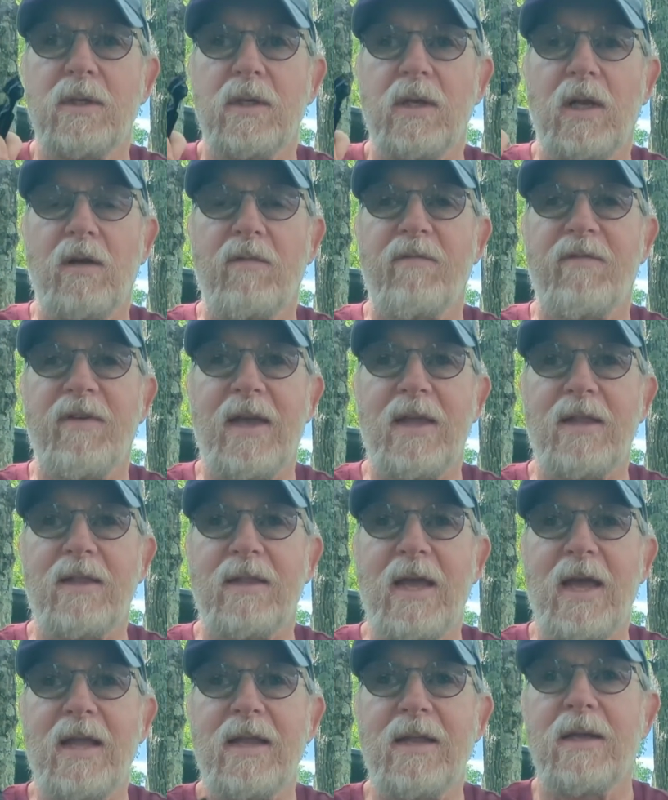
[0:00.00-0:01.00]
in event
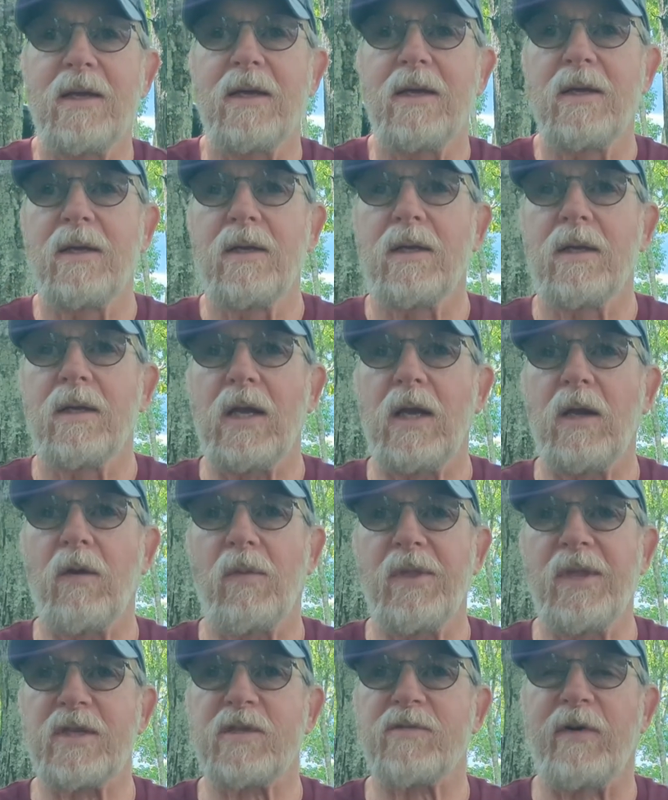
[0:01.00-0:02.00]
that
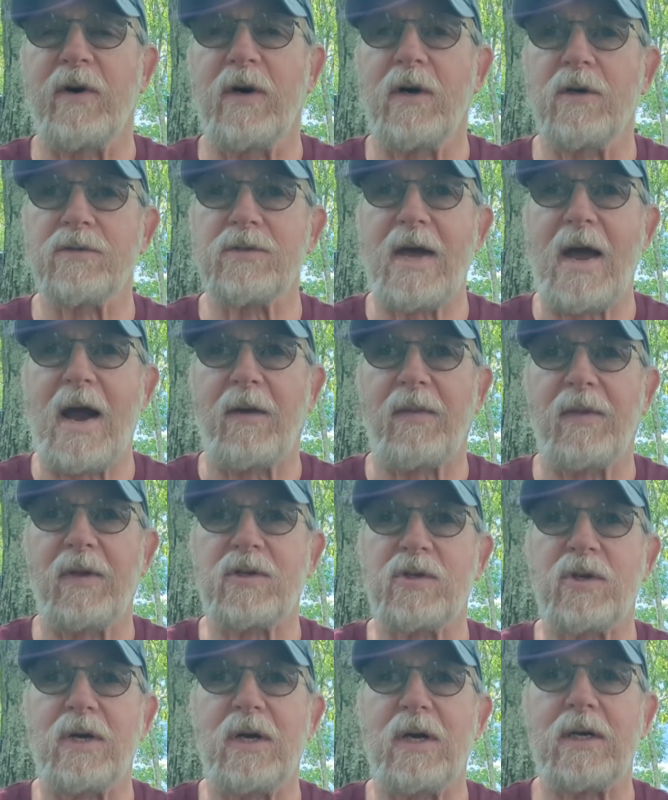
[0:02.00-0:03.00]
this falls out of the
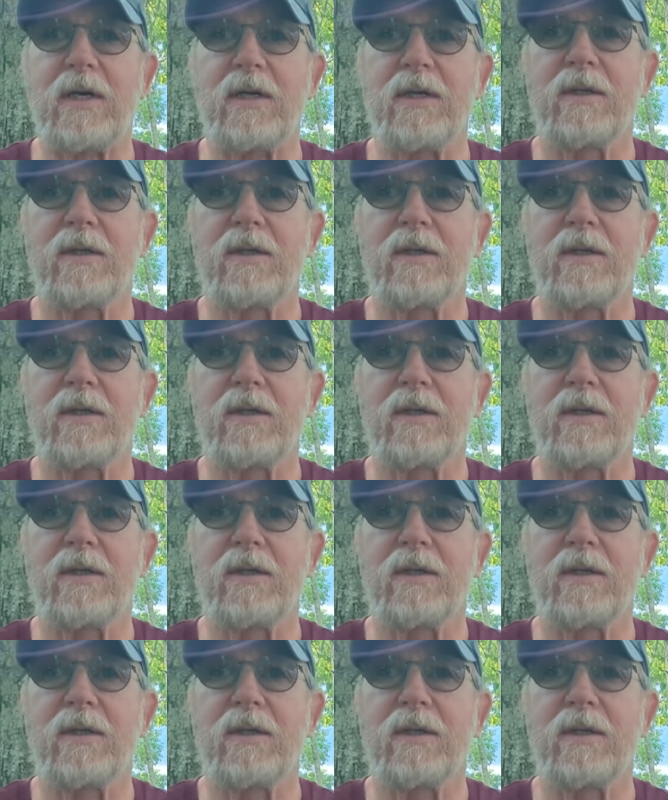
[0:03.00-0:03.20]
truck.